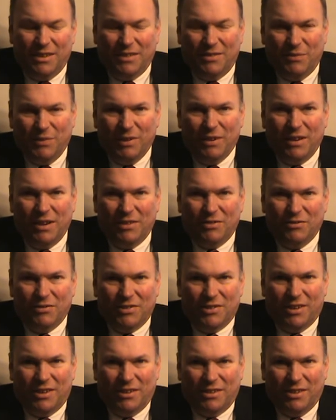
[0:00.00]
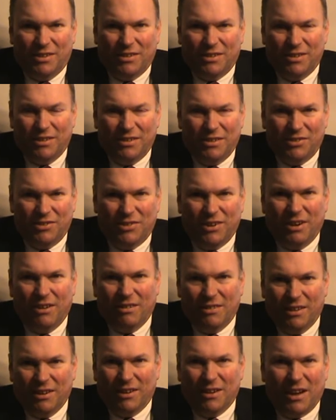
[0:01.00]
very interesting to
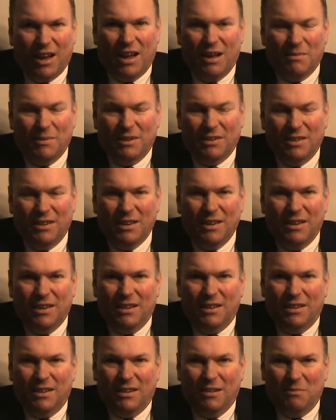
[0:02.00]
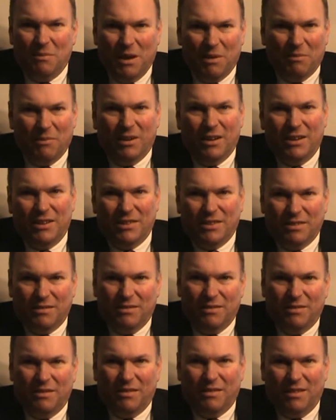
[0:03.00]
share the common, you know, memories
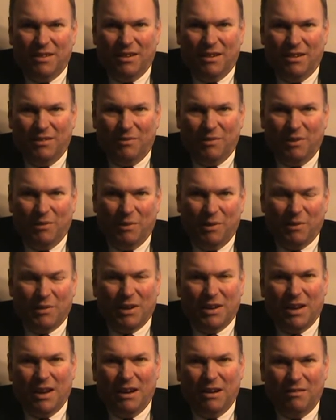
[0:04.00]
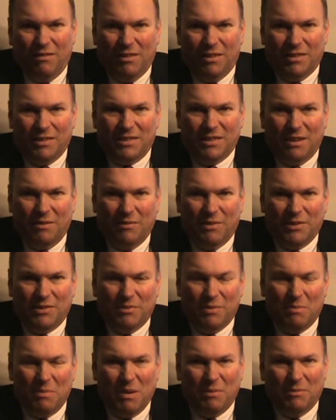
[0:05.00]
and of Okinawa, and some of us
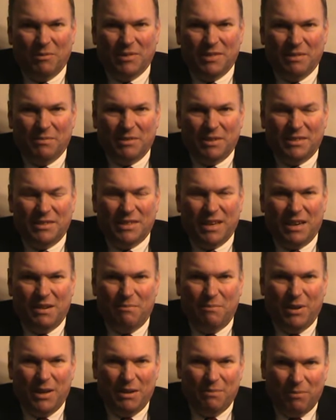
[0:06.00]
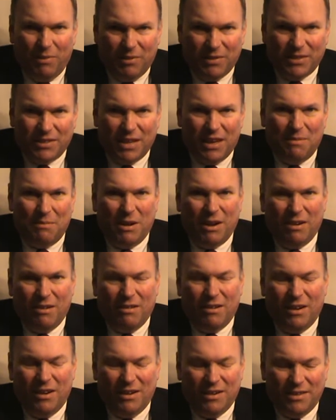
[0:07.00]
remember some of the same people, same
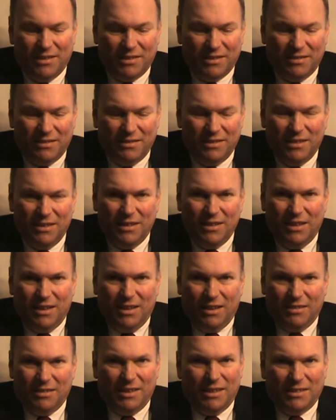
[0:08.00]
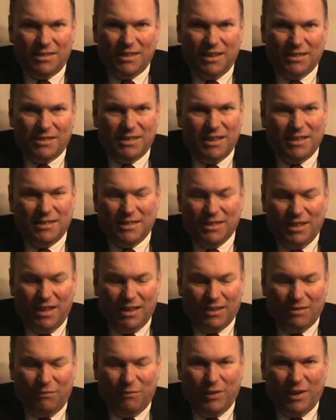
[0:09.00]
areas, and it's a
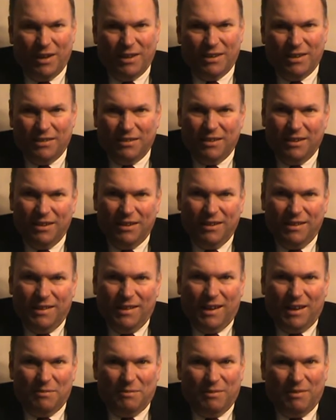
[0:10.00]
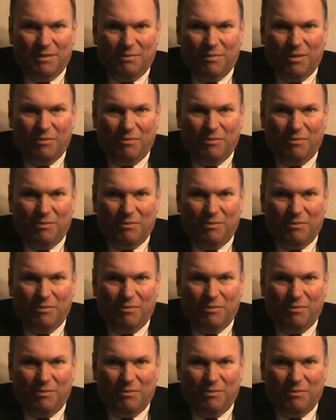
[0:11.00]
lot of fun. And my